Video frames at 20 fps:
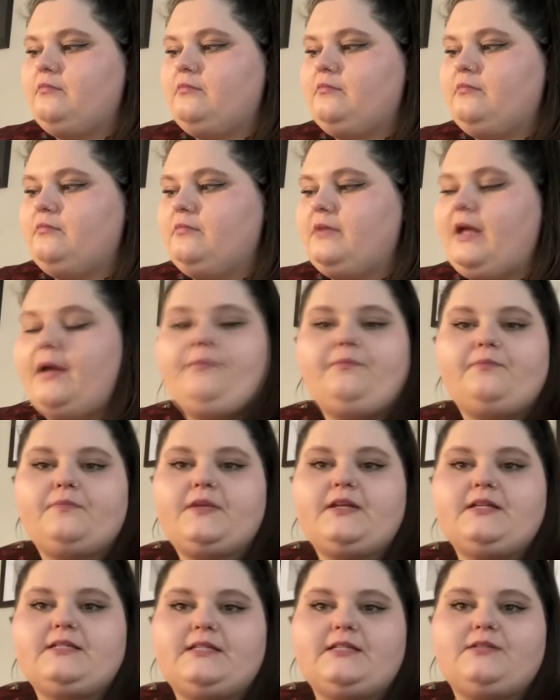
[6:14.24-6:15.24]
Yeah,
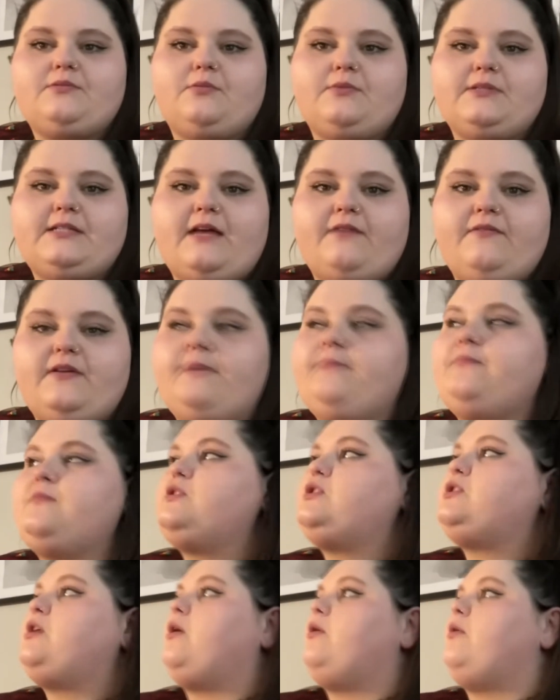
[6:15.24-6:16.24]
because this one was heavy.
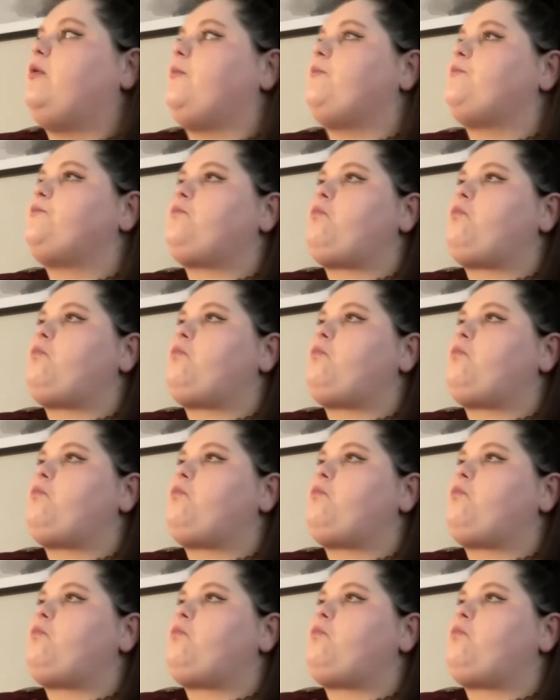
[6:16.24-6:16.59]
So